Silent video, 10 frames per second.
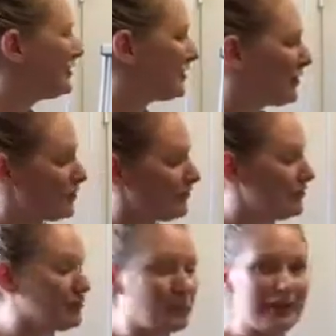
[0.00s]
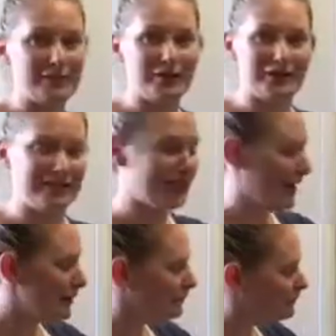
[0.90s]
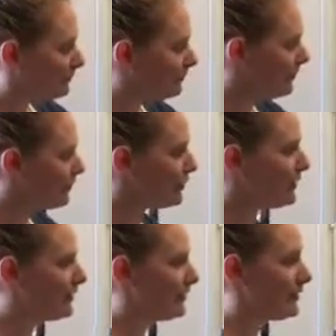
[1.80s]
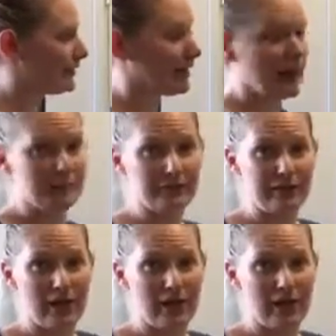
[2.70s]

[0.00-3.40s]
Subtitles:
So for Tweety Bird today, you can see there's a couple of